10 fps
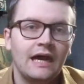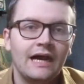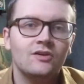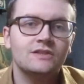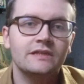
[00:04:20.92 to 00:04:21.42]

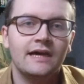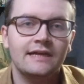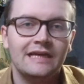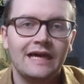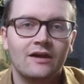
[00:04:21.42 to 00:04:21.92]
I honestly
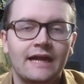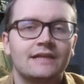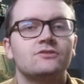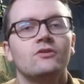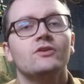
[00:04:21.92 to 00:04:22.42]
got down, and
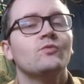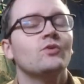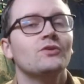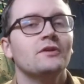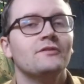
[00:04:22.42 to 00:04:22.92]
I started to
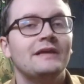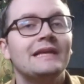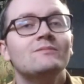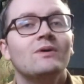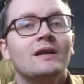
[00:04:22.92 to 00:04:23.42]
wonder if
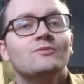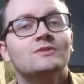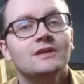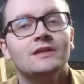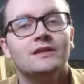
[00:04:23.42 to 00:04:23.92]
anybody
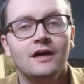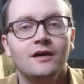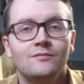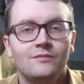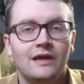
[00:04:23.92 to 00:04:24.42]
was going to
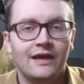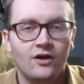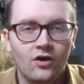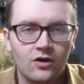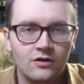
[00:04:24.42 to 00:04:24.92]
come at
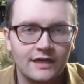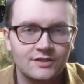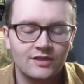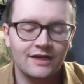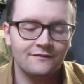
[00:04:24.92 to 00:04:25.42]
all.
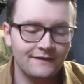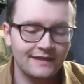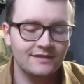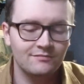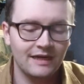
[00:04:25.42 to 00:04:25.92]
And so that
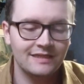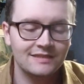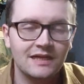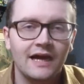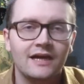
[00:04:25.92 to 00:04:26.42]
affected my
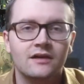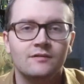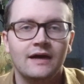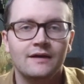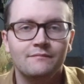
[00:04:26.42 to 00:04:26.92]
desire
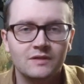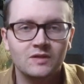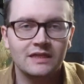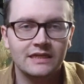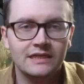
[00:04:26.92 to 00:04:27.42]
and my
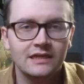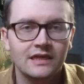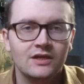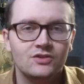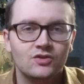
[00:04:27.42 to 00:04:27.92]
ability
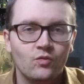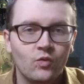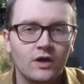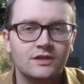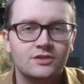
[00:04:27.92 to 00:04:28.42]
to
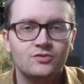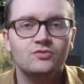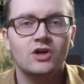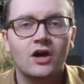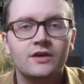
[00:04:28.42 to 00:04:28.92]
want
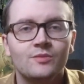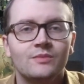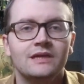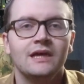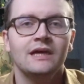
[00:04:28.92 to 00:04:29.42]
to
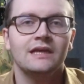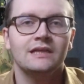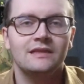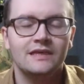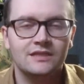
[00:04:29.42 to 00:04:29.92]
document
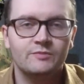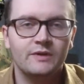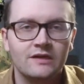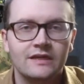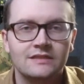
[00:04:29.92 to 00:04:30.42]
the
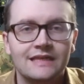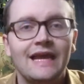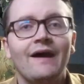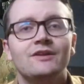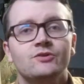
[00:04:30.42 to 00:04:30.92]
experience. And
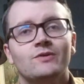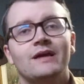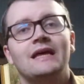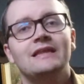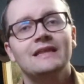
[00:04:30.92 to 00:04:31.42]
now I do
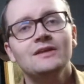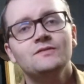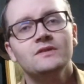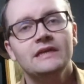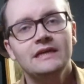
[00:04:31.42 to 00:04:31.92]
regret that.
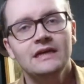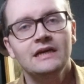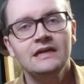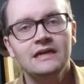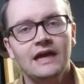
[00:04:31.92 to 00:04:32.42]
Thankfully,
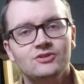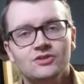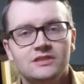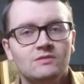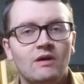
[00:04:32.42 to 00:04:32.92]
as
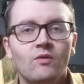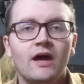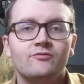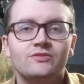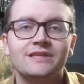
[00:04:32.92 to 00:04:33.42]
you can see, my
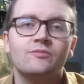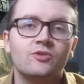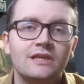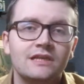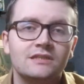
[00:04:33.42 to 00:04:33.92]
wife was
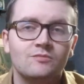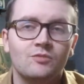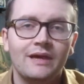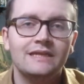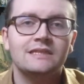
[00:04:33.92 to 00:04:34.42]
able to get some
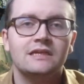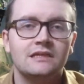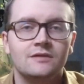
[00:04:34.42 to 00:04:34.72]
amazing